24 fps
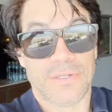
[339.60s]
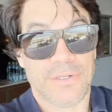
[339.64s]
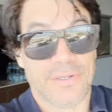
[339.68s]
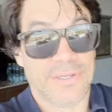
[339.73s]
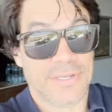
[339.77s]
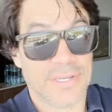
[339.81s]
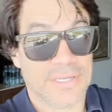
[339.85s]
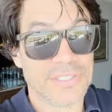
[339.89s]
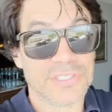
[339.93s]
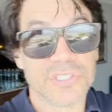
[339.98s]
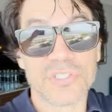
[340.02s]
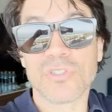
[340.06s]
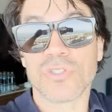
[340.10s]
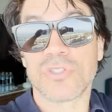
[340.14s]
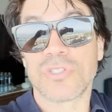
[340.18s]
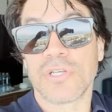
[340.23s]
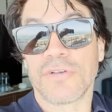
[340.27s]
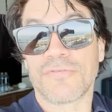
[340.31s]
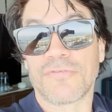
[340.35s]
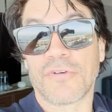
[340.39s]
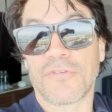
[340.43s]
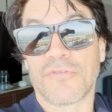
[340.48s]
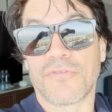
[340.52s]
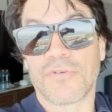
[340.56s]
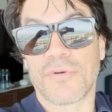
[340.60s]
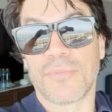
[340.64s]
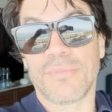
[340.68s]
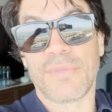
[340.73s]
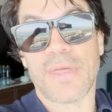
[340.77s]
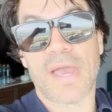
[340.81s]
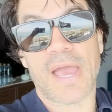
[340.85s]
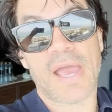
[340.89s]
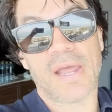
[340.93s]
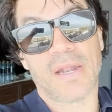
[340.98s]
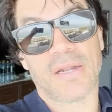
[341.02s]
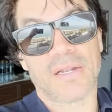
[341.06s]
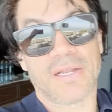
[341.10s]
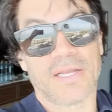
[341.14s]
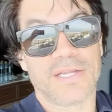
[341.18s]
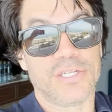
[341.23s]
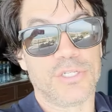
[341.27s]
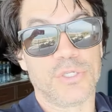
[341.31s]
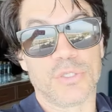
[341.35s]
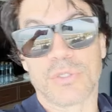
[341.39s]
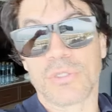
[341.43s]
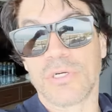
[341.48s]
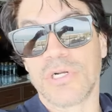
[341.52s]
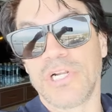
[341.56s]
doesn't suffer from that, like
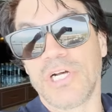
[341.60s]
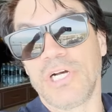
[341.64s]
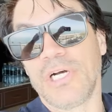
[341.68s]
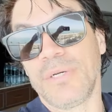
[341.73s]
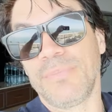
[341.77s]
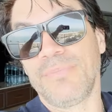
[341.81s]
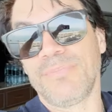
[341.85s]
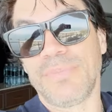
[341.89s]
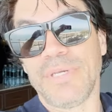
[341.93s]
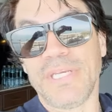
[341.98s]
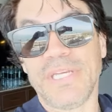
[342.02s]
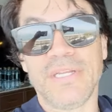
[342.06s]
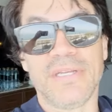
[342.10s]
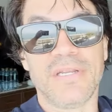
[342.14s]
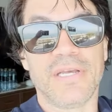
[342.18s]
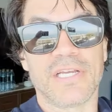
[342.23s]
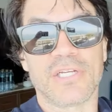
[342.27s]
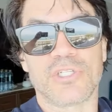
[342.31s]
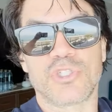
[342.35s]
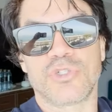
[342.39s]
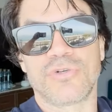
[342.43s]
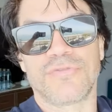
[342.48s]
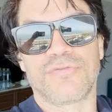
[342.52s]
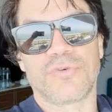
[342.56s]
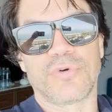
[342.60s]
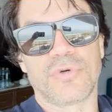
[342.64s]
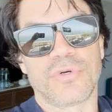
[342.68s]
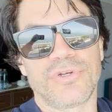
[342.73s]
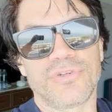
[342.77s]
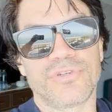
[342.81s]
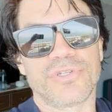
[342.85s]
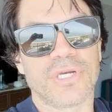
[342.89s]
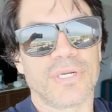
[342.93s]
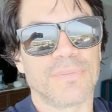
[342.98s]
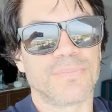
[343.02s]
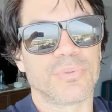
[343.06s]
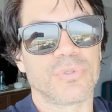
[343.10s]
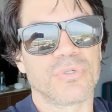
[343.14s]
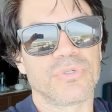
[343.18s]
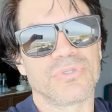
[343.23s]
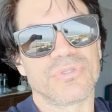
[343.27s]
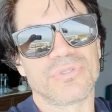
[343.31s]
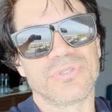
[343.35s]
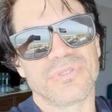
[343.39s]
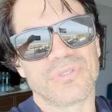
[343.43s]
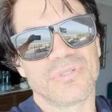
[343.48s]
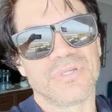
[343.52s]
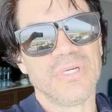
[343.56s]
you're an upbeat, extroverted type
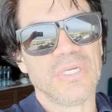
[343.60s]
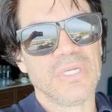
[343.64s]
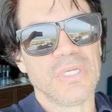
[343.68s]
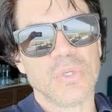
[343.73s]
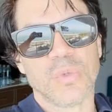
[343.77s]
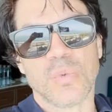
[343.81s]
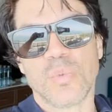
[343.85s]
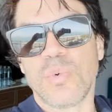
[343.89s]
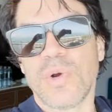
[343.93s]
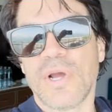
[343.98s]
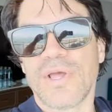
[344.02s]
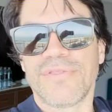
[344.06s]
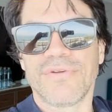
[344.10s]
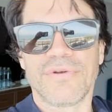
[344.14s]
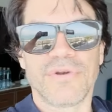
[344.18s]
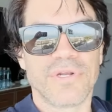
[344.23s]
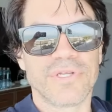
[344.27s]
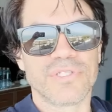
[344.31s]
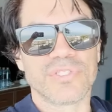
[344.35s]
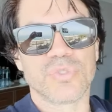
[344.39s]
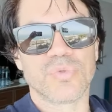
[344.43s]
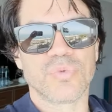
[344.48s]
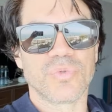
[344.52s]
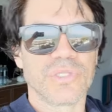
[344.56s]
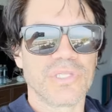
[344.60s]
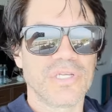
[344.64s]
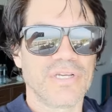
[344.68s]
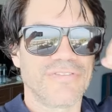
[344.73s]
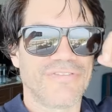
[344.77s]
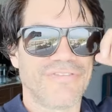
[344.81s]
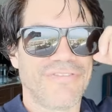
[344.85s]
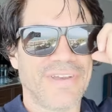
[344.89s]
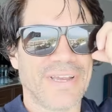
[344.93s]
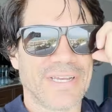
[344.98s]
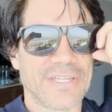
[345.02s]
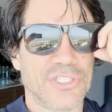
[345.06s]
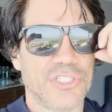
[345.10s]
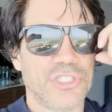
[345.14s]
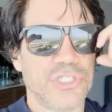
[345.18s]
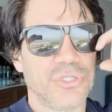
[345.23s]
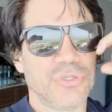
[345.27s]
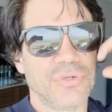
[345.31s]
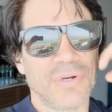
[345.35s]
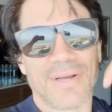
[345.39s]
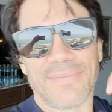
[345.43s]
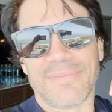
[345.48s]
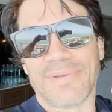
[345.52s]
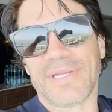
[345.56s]
person, weather doesn't really affect
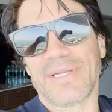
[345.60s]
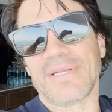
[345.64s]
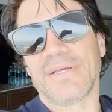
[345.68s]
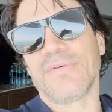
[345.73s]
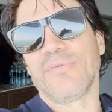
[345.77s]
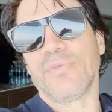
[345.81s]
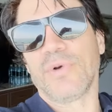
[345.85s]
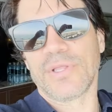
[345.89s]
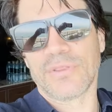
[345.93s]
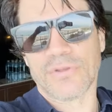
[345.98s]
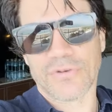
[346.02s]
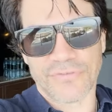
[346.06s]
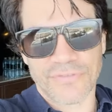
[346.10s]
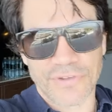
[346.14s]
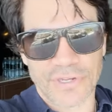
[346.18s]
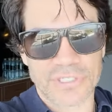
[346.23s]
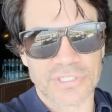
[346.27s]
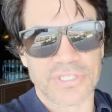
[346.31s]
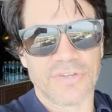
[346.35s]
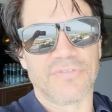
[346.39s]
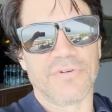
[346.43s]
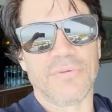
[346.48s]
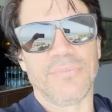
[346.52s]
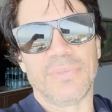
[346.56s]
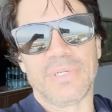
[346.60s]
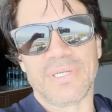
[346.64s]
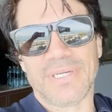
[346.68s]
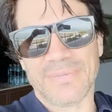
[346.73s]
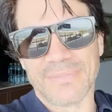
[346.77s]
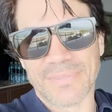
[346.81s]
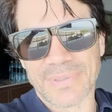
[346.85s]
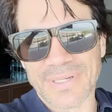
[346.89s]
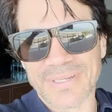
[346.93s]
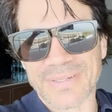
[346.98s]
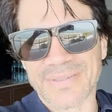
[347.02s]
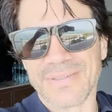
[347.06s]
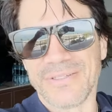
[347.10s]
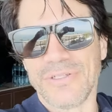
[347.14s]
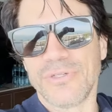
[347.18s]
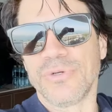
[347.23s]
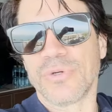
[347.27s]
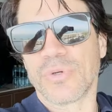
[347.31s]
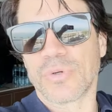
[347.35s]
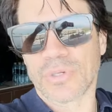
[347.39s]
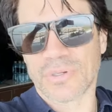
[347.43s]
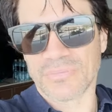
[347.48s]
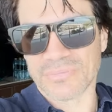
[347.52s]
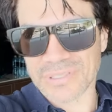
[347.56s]
you. I mean, weather affects everybody, but you
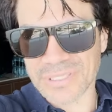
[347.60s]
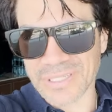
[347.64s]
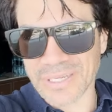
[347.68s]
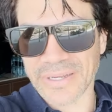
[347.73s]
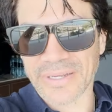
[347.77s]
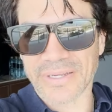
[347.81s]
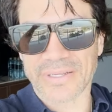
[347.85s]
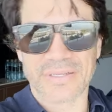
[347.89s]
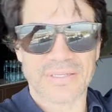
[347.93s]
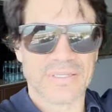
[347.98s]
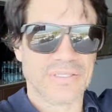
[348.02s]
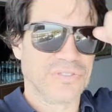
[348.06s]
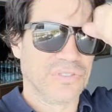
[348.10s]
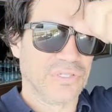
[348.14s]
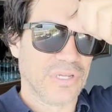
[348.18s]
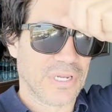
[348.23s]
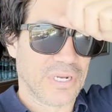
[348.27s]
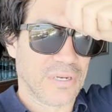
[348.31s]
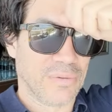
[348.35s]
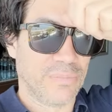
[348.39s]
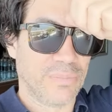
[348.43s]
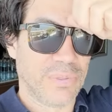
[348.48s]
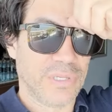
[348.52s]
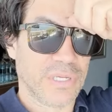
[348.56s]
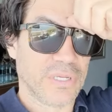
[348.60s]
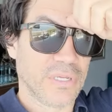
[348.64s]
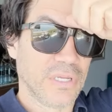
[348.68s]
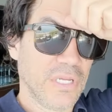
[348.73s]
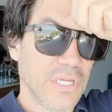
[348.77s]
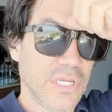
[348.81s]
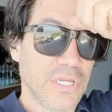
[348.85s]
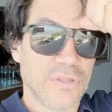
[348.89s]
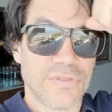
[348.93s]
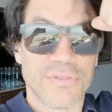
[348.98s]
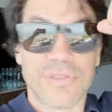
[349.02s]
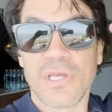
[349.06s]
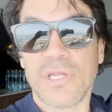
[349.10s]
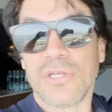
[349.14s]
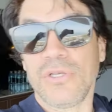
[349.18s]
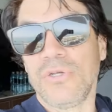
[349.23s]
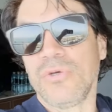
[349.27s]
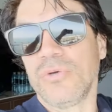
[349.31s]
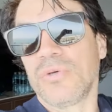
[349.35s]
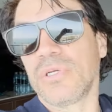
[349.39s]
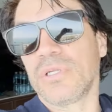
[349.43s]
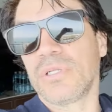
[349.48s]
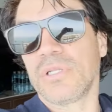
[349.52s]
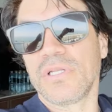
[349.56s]
know what I'm saying? It's not a big, then
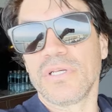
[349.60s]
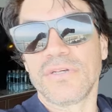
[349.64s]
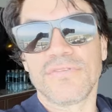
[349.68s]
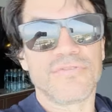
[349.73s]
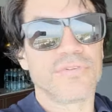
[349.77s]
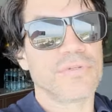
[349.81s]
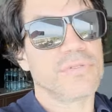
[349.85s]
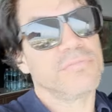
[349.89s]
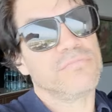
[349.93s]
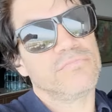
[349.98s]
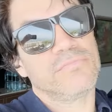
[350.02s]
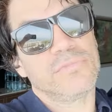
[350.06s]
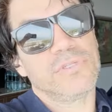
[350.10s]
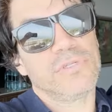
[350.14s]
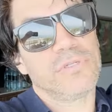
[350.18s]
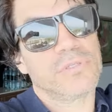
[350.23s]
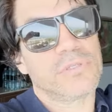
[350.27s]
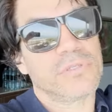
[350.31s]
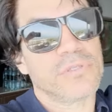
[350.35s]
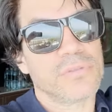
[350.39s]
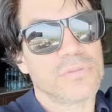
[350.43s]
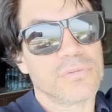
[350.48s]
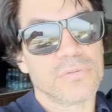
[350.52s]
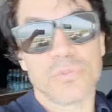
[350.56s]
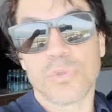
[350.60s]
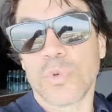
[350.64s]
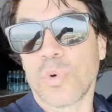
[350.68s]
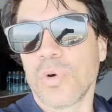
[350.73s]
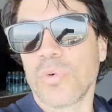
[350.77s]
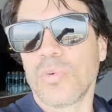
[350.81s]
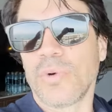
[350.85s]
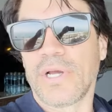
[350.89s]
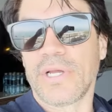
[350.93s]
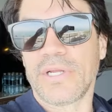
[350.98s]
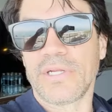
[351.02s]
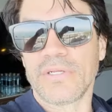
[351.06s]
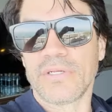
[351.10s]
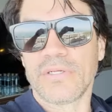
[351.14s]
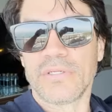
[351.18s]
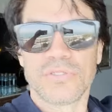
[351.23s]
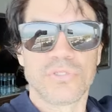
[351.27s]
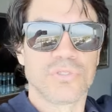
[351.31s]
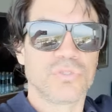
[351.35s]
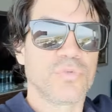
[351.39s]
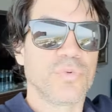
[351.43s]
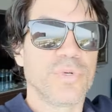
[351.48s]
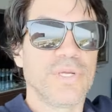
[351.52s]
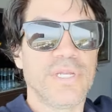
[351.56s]
you can live in, you know, Norway,
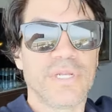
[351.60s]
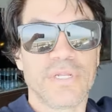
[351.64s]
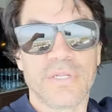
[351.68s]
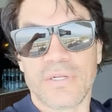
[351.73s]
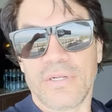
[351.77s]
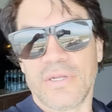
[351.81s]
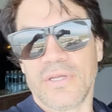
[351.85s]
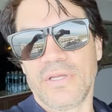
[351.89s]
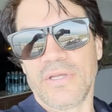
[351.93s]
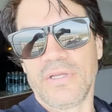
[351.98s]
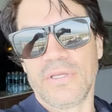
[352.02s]
Sweden.